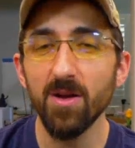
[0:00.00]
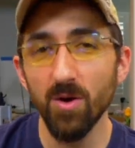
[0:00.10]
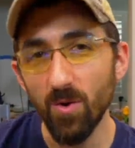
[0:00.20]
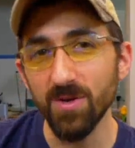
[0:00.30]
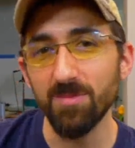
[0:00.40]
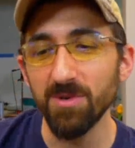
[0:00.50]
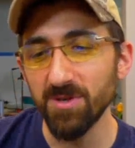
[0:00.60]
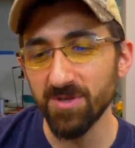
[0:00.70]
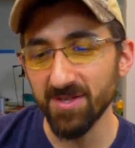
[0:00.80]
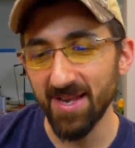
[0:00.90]
holding
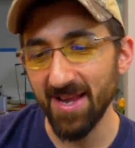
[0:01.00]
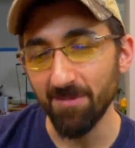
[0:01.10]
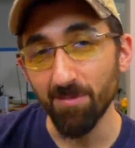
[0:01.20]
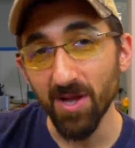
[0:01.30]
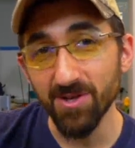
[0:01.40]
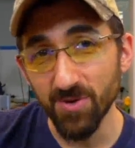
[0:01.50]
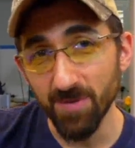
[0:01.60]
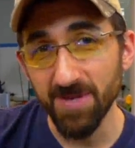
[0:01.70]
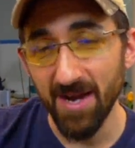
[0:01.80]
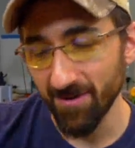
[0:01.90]
Medusa's head, blood dripped
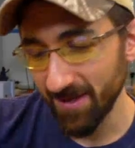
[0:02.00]
out,